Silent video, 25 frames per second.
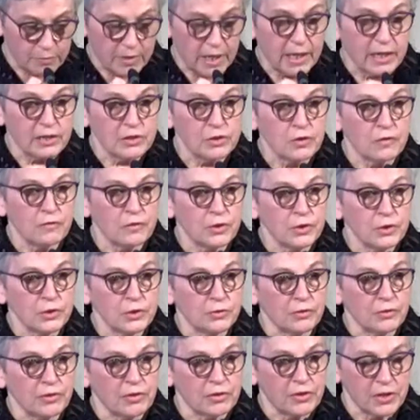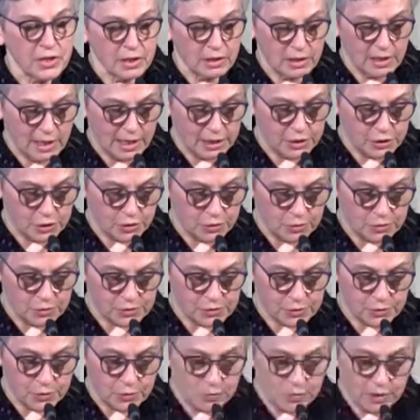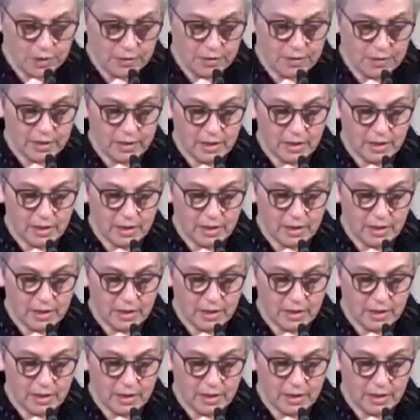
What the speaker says: Andover Newton Theological School.